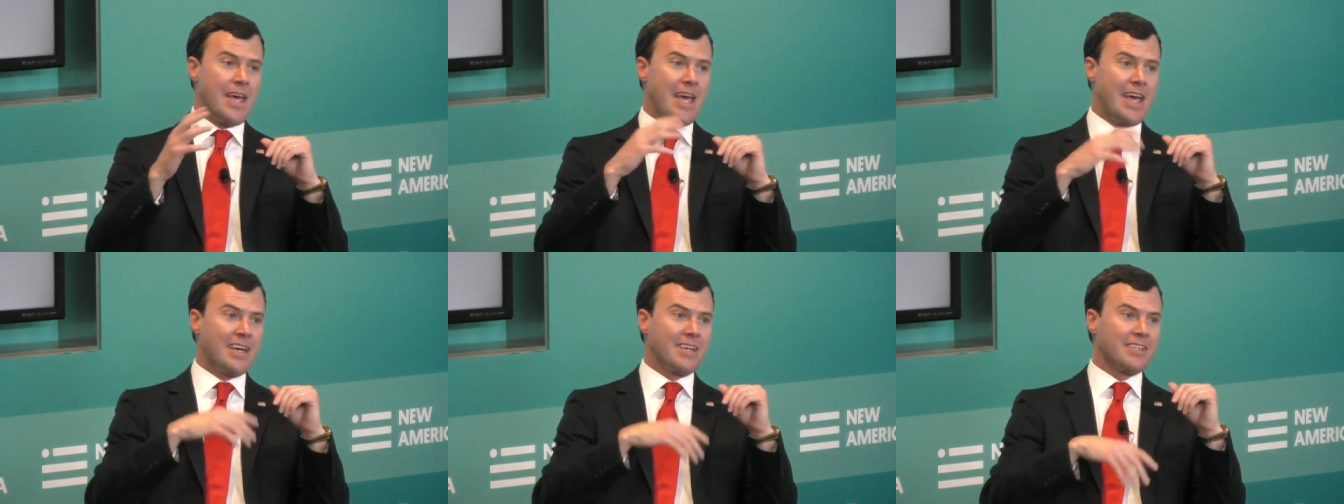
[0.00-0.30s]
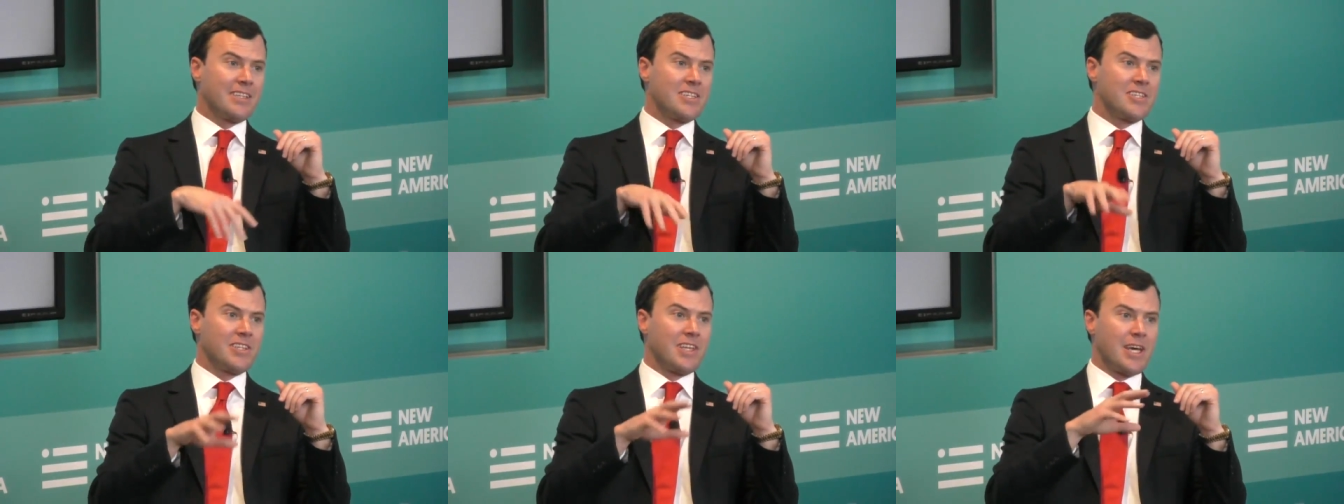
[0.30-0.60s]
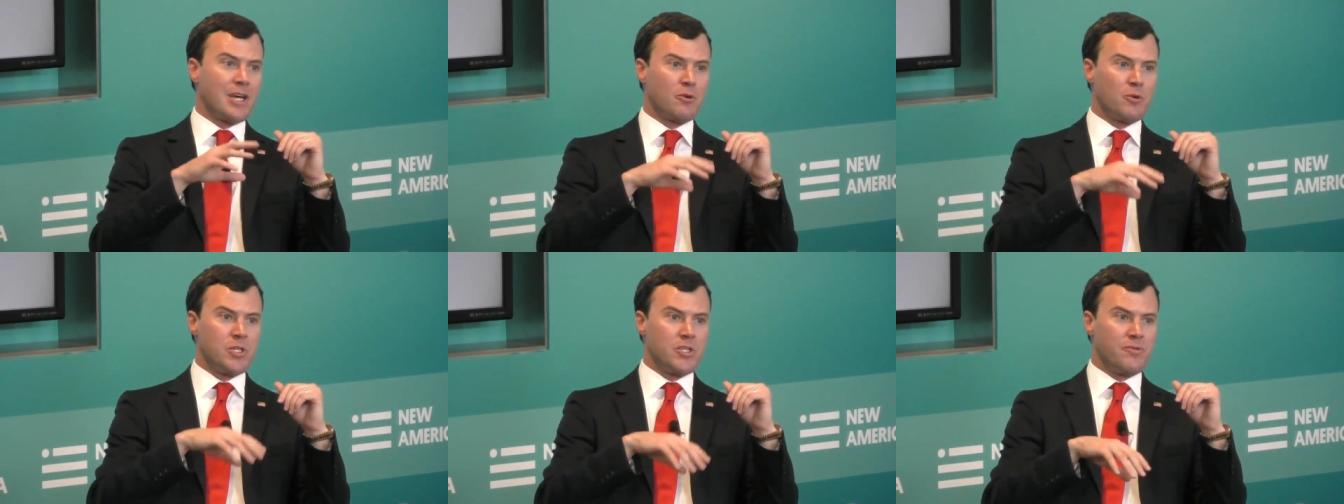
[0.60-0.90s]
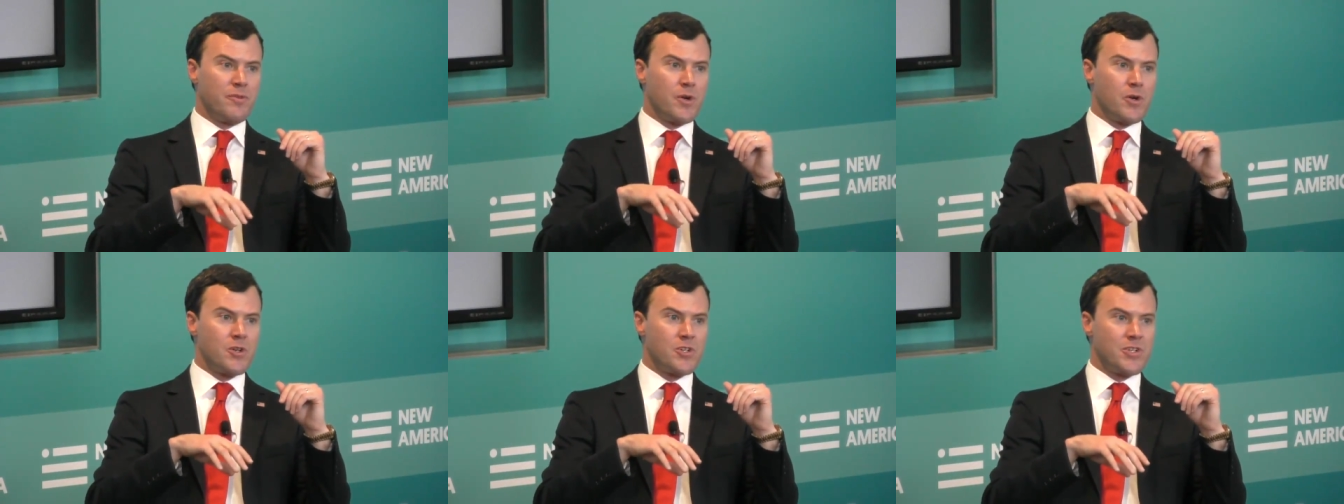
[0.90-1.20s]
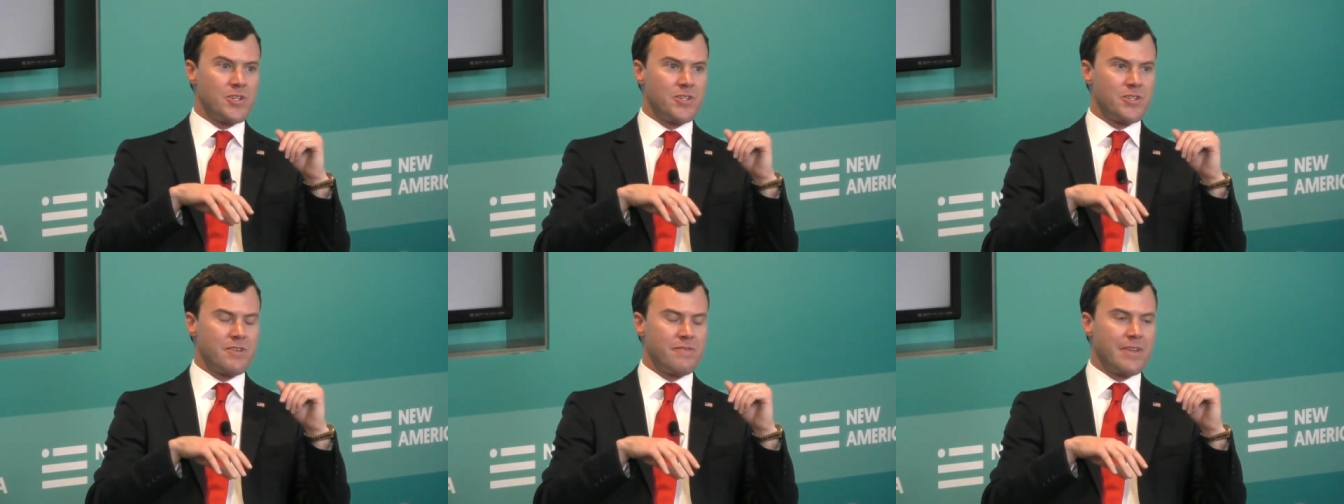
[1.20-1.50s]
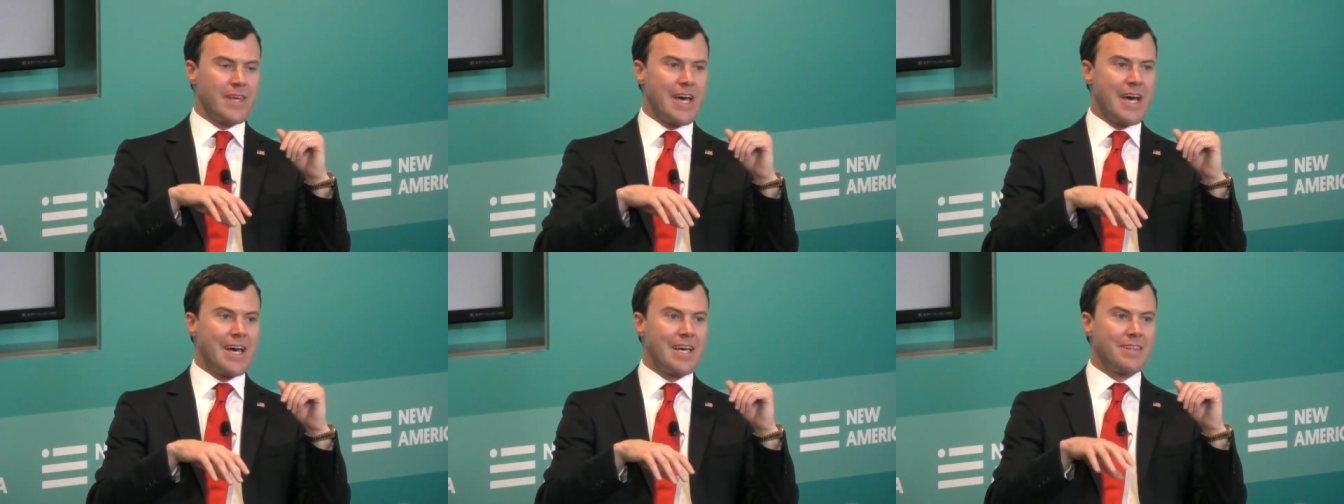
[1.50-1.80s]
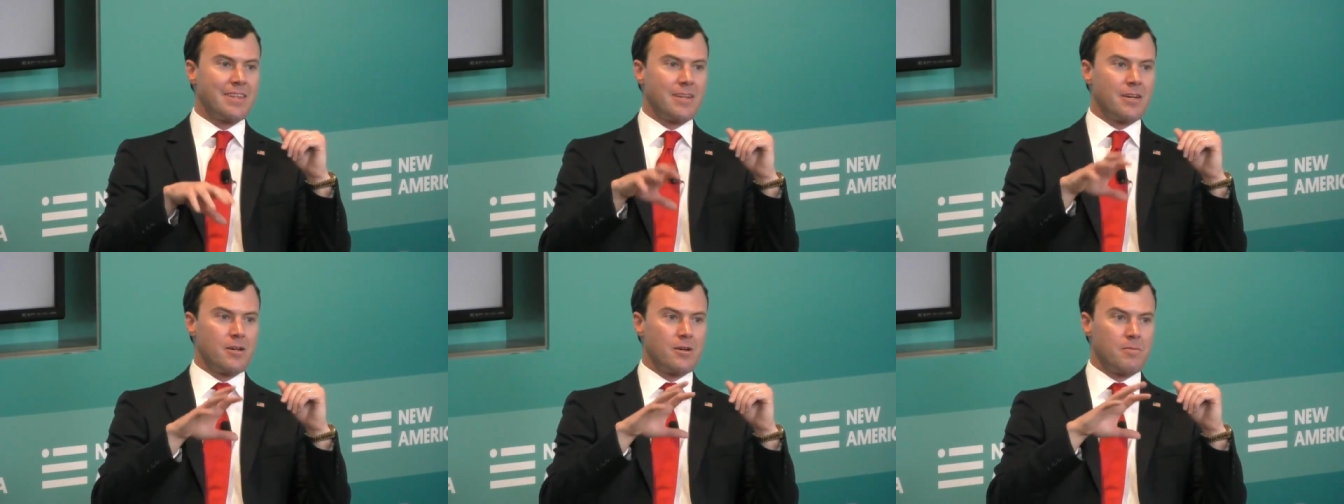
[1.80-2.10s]
English language versions of
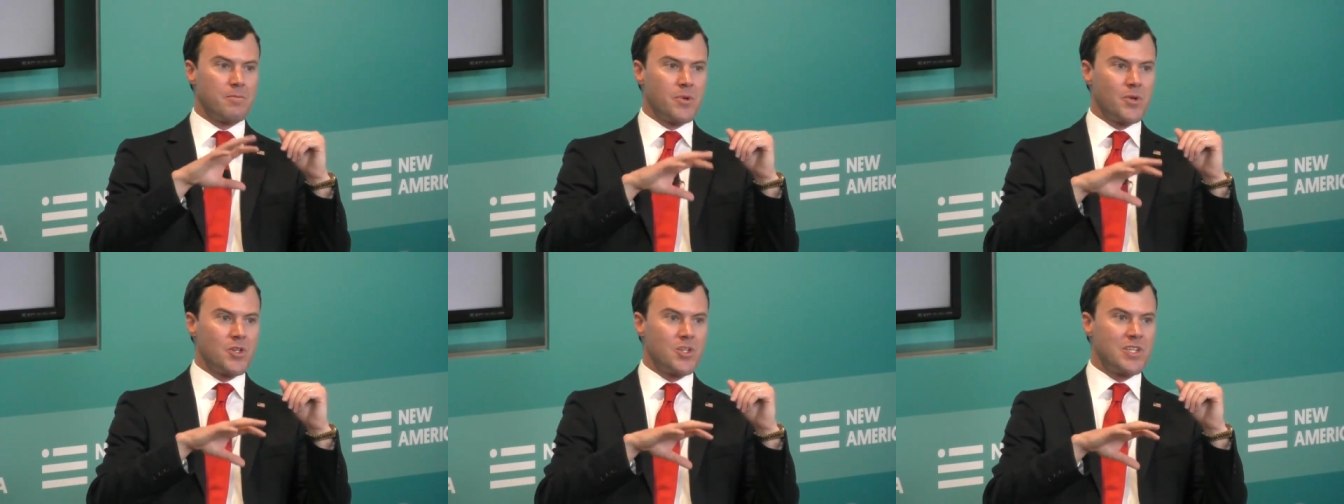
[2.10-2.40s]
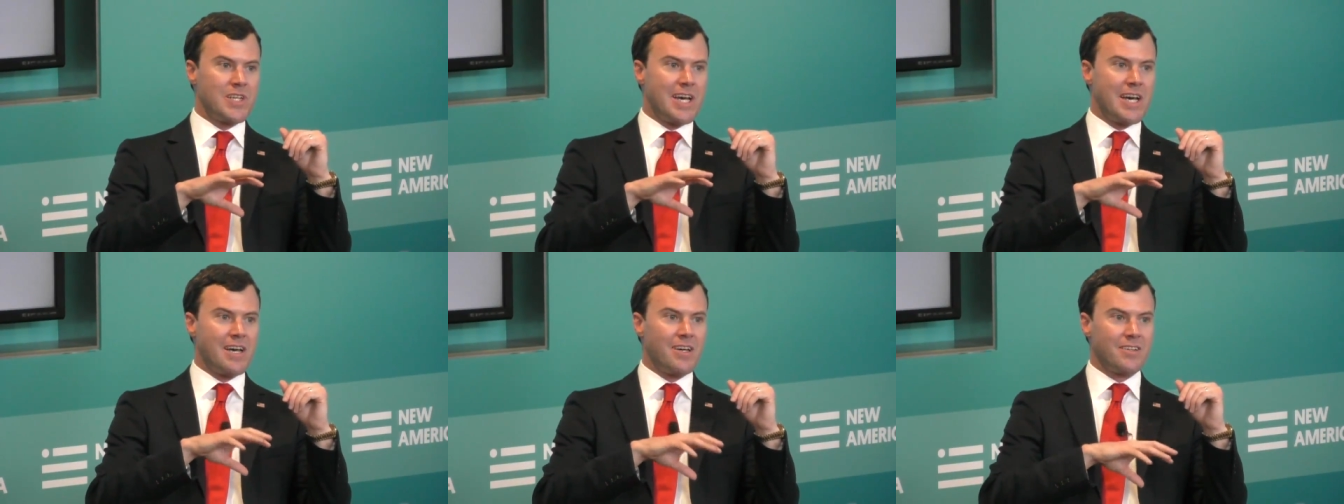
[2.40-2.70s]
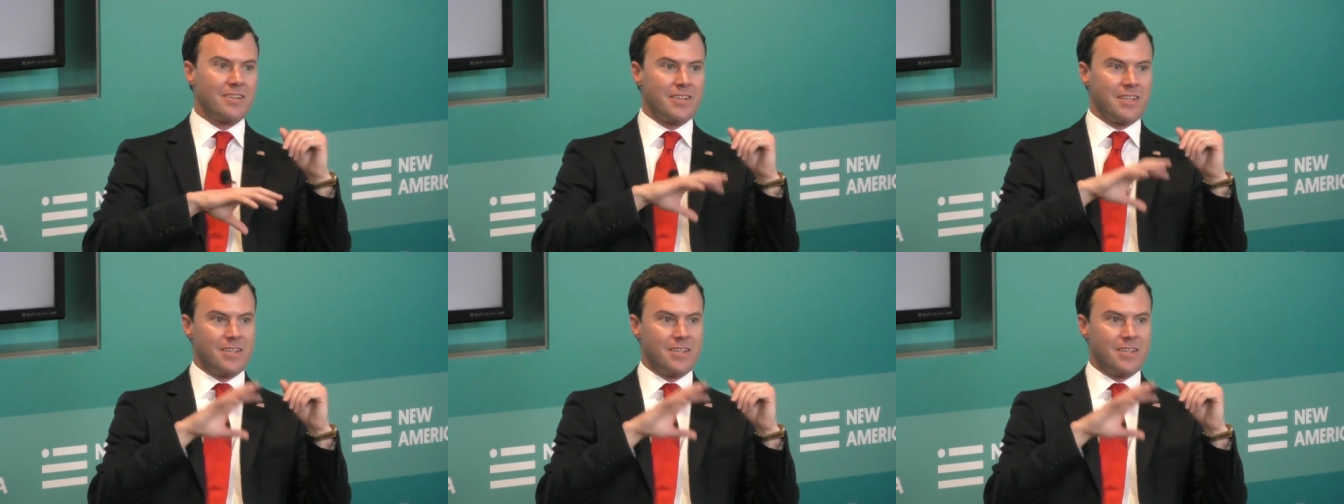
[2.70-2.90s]
that that are pushed out